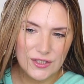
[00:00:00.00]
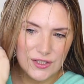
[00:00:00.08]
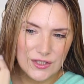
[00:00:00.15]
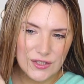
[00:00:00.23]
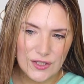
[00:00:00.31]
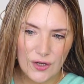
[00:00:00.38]

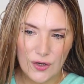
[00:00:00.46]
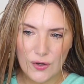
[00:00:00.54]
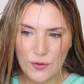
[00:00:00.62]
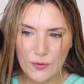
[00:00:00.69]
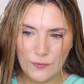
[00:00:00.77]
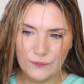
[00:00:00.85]

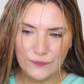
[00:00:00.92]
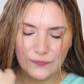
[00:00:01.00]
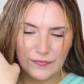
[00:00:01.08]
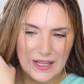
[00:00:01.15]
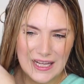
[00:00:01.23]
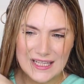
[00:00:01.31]
So
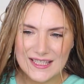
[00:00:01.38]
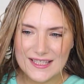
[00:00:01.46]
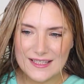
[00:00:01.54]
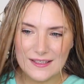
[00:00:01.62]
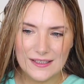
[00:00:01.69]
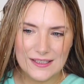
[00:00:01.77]

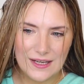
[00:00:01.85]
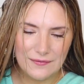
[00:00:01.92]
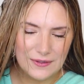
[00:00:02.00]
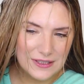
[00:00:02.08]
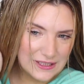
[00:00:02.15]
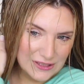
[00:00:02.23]
it's
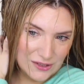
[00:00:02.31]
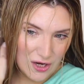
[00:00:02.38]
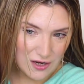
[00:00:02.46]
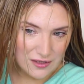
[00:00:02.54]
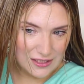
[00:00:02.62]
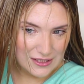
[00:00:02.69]
definitely
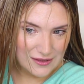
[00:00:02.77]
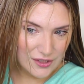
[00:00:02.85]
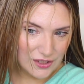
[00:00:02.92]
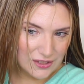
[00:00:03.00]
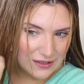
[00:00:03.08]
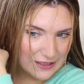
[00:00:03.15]
not in
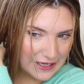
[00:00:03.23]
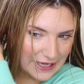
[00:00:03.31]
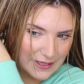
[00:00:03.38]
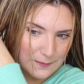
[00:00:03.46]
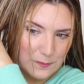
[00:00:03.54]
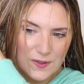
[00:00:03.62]
their
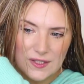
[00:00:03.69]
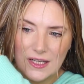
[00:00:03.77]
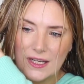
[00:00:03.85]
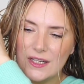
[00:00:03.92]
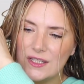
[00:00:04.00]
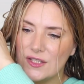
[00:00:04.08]
claims,
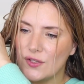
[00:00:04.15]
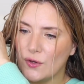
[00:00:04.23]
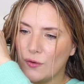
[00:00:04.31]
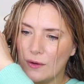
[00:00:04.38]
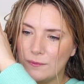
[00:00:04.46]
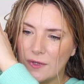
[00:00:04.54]

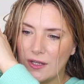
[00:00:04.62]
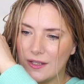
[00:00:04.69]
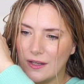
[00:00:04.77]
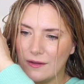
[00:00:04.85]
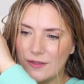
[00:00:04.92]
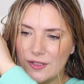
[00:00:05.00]
so I'm
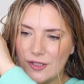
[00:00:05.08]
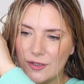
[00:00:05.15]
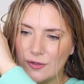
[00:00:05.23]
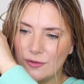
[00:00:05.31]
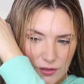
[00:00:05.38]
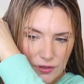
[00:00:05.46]
not going
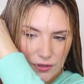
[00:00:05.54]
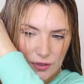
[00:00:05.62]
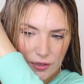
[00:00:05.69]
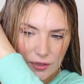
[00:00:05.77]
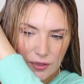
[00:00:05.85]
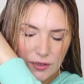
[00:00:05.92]
to
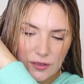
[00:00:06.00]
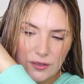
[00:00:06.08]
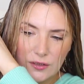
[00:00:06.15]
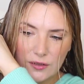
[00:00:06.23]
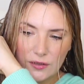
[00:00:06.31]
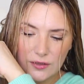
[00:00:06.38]

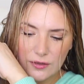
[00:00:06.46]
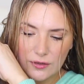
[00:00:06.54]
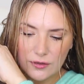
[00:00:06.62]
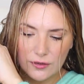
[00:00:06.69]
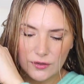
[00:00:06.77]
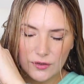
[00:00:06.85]
subtract
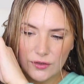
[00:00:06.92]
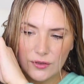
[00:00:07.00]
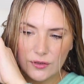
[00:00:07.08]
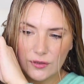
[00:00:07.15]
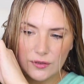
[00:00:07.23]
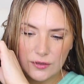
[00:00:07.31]
any
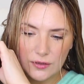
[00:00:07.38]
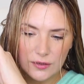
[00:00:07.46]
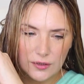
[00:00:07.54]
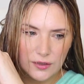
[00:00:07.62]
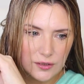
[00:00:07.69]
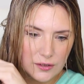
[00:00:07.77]
points
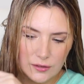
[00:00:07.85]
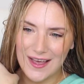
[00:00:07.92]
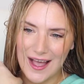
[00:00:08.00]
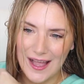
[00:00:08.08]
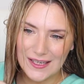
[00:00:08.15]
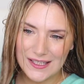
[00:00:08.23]
because of
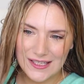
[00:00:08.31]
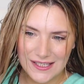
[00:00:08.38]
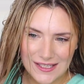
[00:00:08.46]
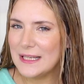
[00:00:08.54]
that.